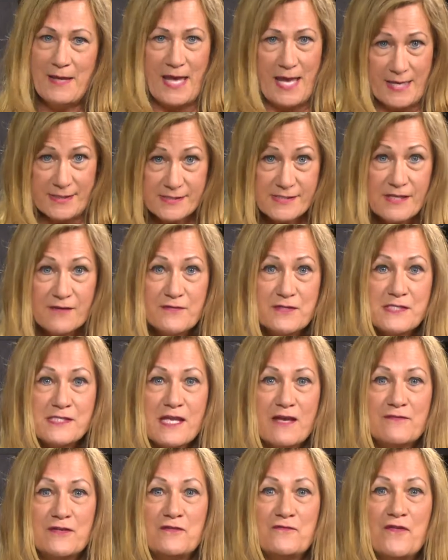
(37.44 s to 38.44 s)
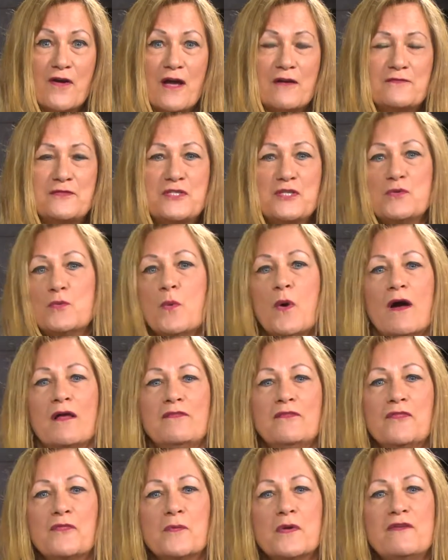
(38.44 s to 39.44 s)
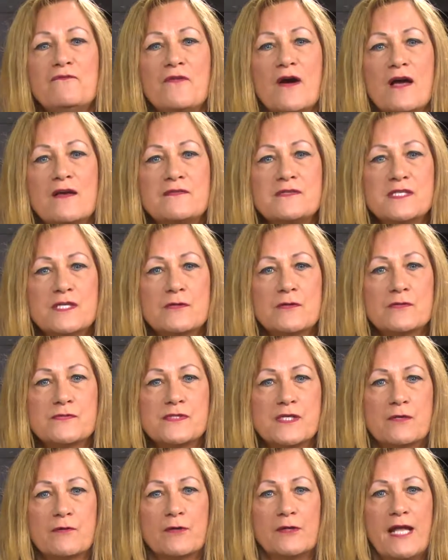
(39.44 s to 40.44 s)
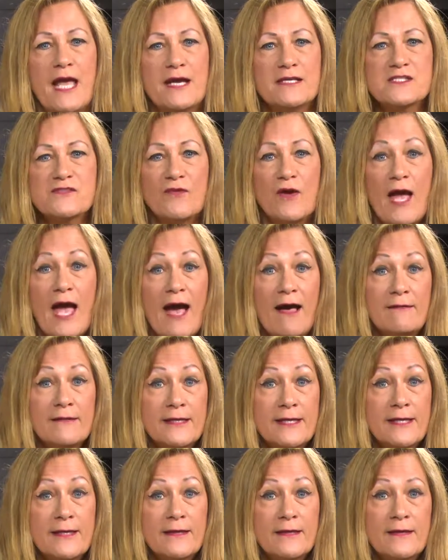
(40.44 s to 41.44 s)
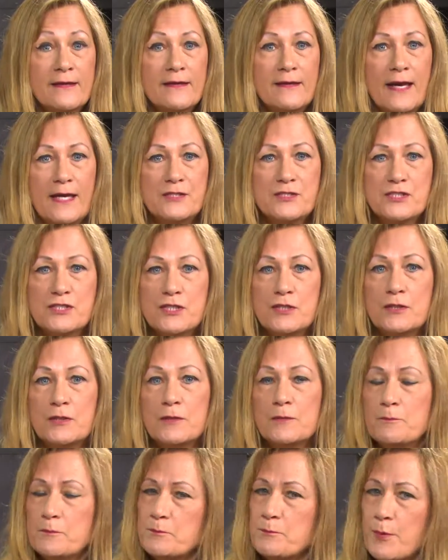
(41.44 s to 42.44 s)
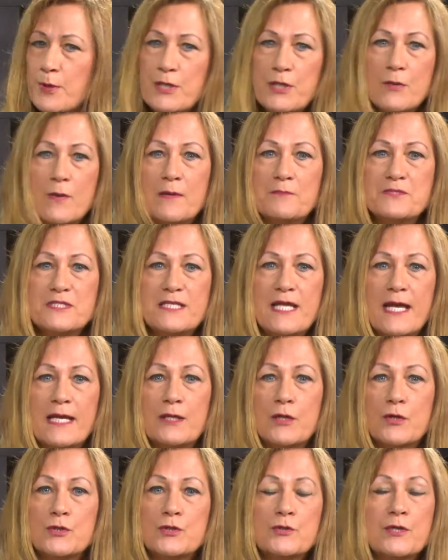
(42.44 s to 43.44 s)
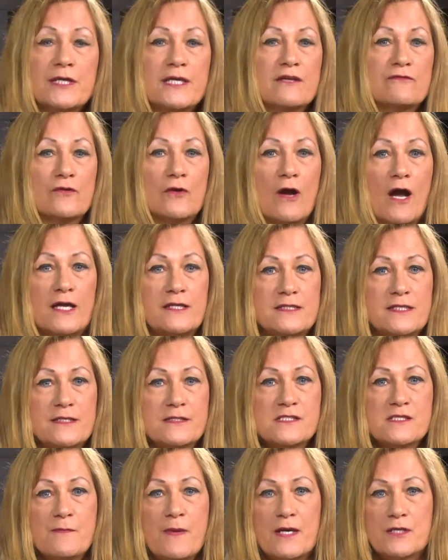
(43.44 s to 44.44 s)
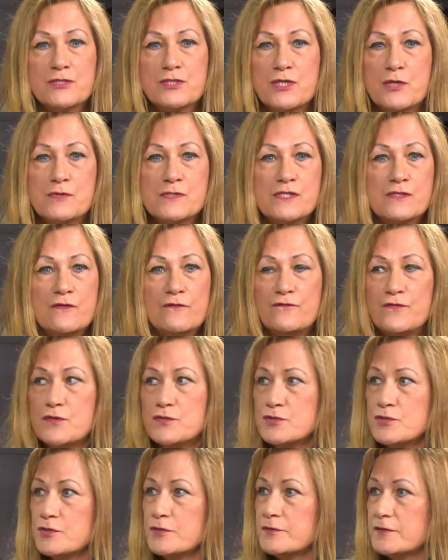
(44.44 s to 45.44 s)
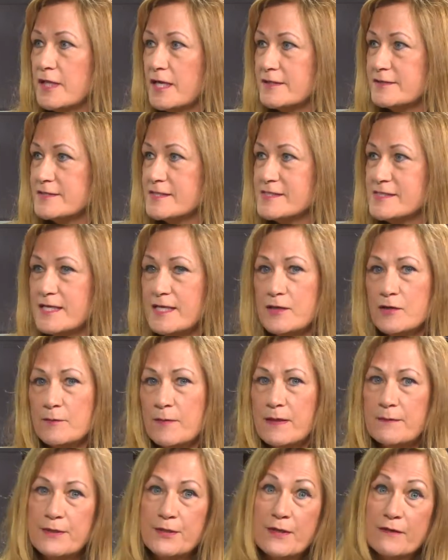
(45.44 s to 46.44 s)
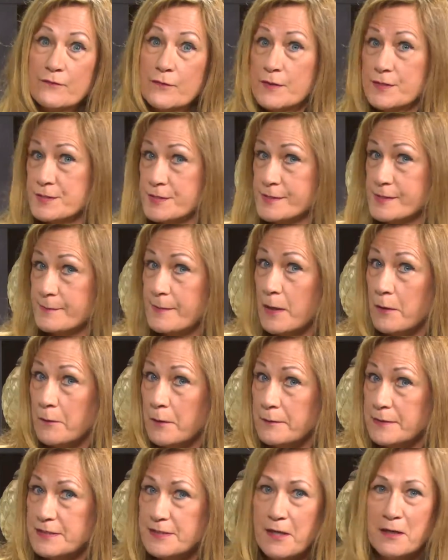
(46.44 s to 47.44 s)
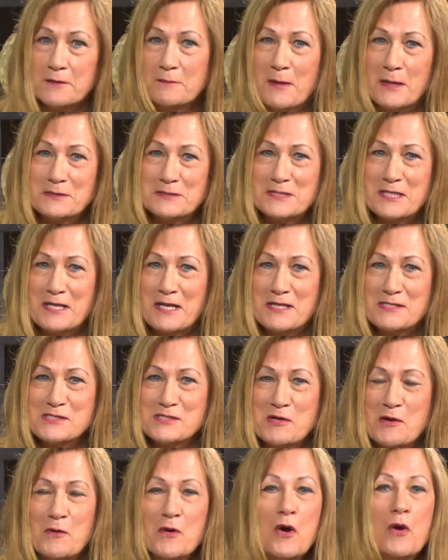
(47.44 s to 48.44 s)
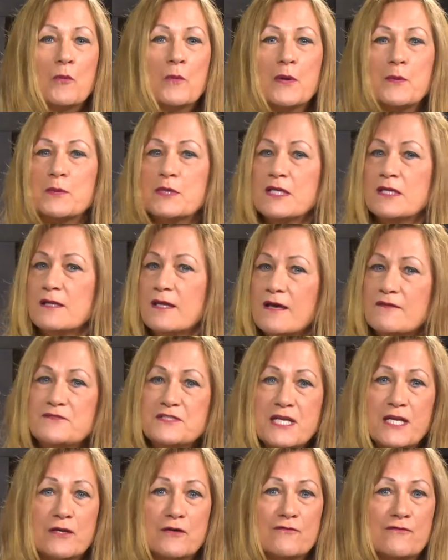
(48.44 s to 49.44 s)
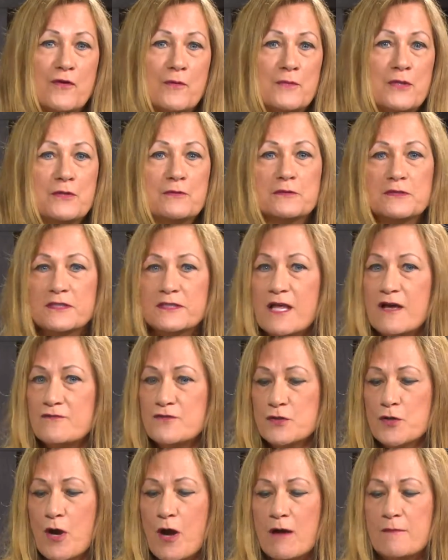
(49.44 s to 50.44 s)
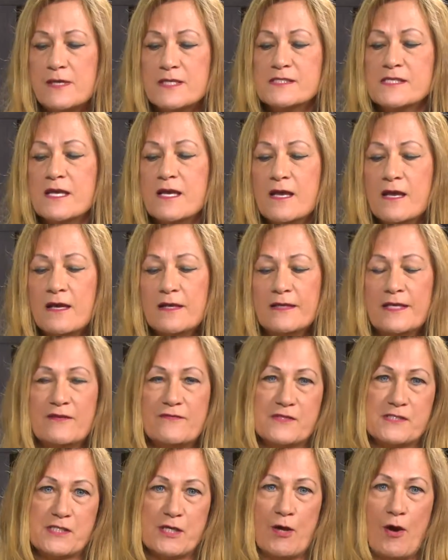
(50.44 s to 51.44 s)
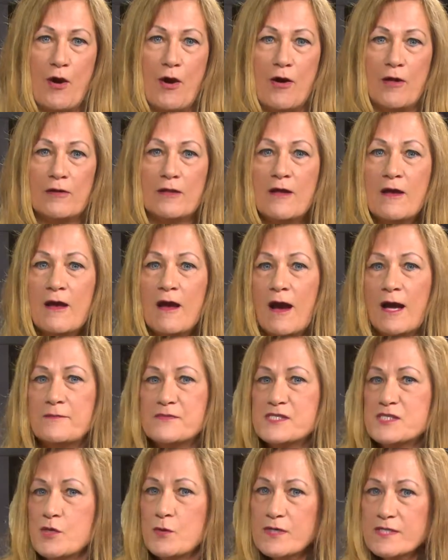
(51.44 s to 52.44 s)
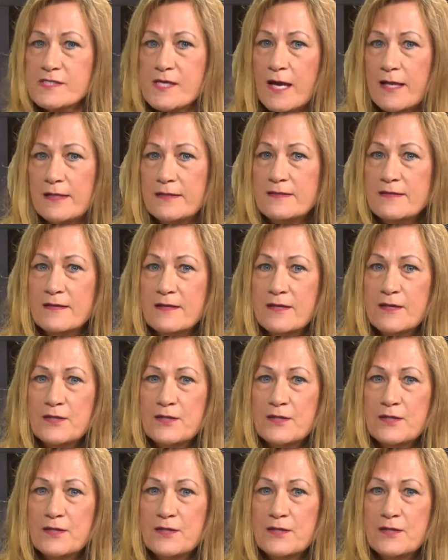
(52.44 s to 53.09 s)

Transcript: 877-521-3500, and ask for Allie, and she'll bring you up to date, or you could give her ideas about shows in the future you'd like to see, or maybe you have questions about what we talk about today. So we would love to hear from you, love your comments. Give us a call. I'm so excited